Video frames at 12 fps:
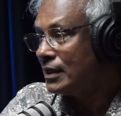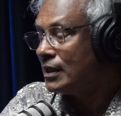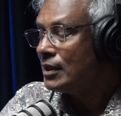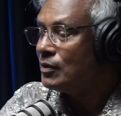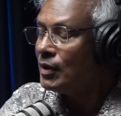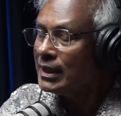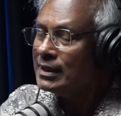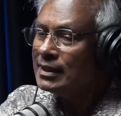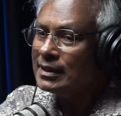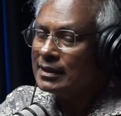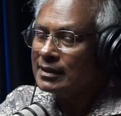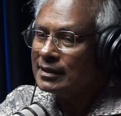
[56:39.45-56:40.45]
No, I
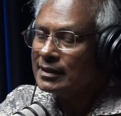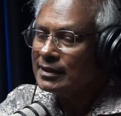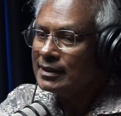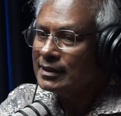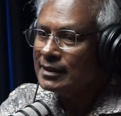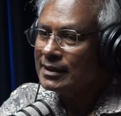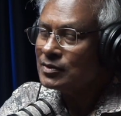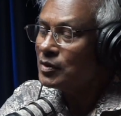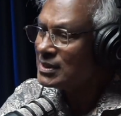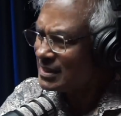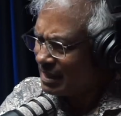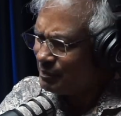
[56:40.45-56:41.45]
think he's got
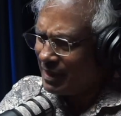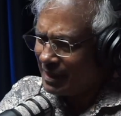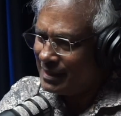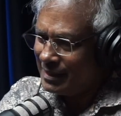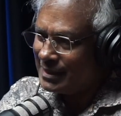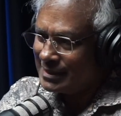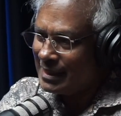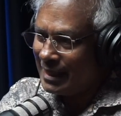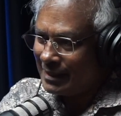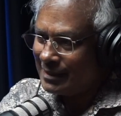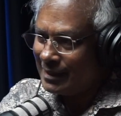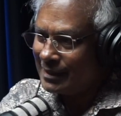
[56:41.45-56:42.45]
some ideas there, I
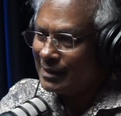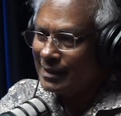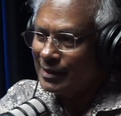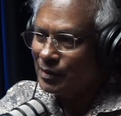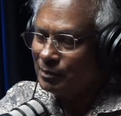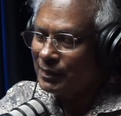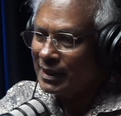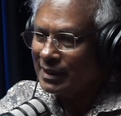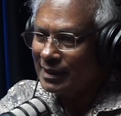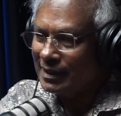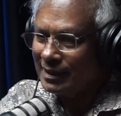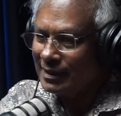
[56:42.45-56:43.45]
think, like, you know, but
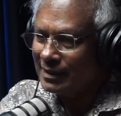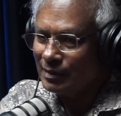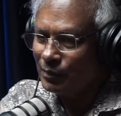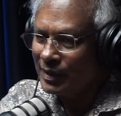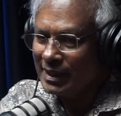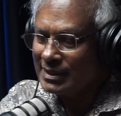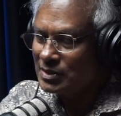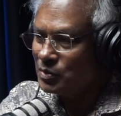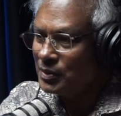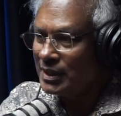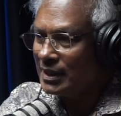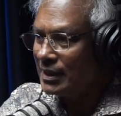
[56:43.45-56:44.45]
the way he's
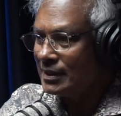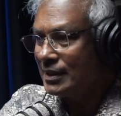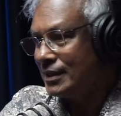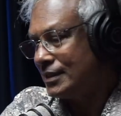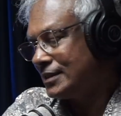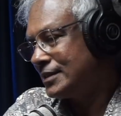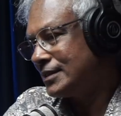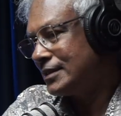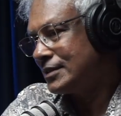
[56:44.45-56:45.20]
doing it, I think is